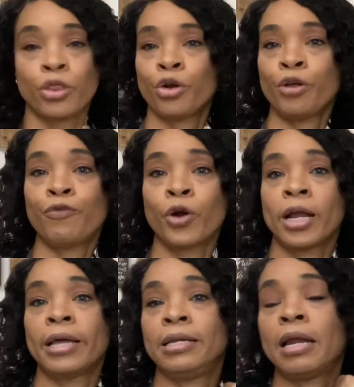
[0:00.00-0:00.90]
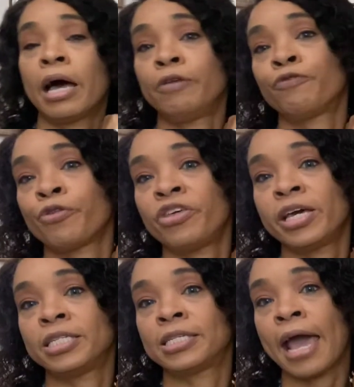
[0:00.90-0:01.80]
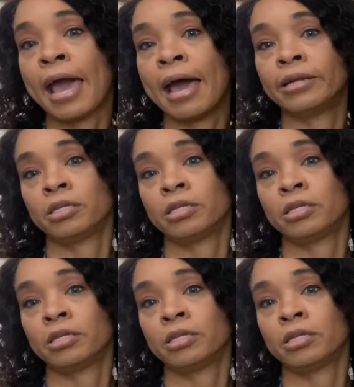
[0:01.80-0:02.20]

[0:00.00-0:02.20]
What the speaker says: $34.99 for this at